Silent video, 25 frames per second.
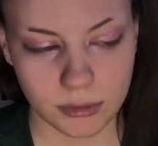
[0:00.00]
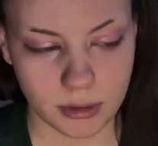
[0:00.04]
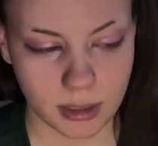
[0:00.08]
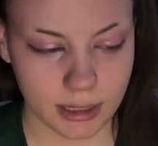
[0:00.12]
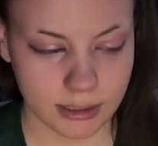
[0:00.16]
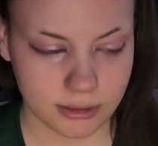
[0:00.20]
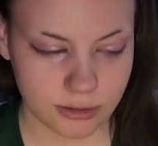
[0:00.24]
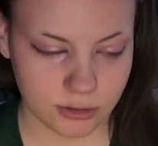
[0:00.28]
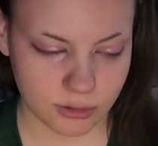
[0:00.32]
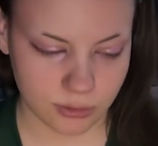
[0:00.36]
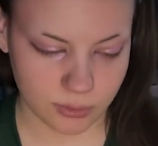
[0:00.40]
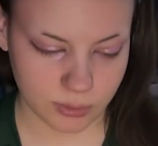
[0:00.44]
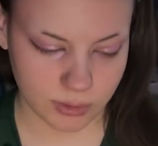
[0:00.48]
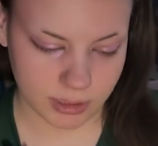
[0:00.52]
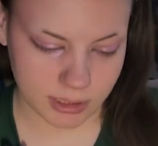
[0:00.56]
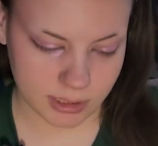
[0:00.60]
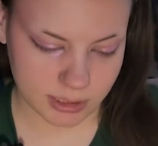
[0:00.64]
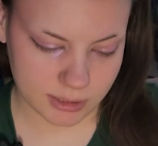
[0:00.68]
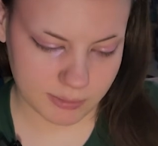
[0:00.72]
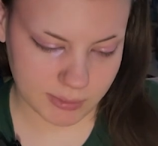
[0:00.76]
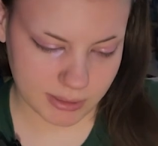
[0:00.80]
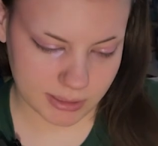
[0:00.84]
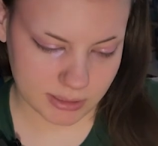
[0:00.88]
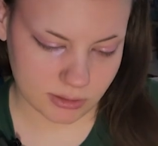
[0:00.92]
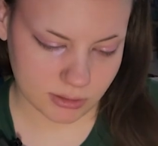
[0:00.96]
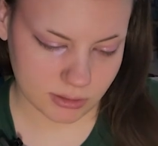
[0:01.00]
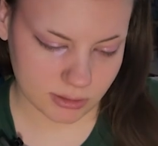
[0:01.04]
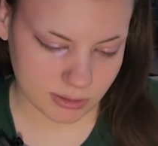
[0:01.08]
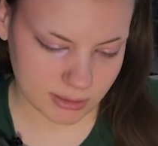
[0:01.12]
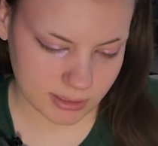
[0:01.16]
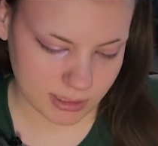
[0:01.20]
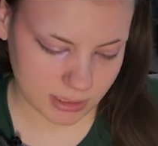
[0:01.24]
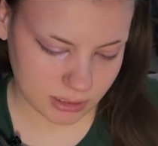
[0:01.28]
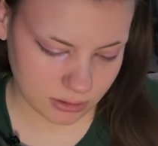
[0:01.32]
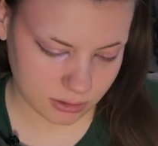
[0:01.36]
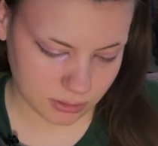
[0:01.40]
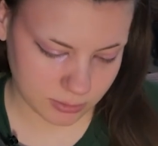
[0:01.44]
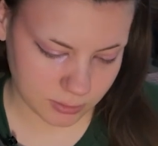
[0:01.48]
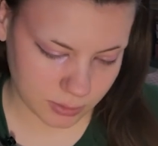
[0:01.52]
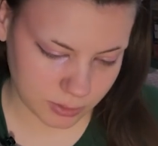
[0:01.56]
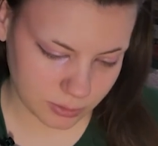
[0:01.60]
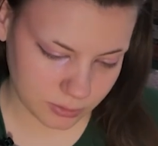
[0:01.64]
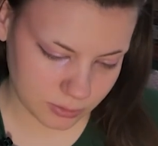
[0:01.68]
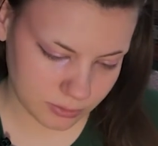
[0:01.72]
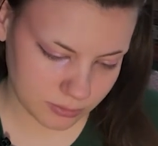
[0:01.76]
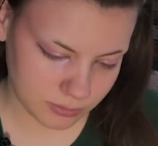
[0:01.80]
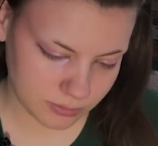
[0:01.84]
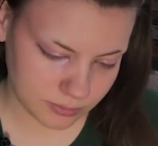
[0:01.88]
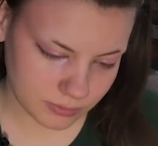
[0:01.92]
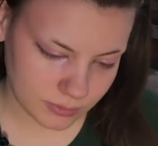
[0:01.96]
that's the one that's based on Sailor
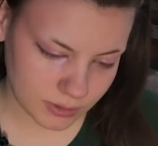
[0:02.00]
Moon.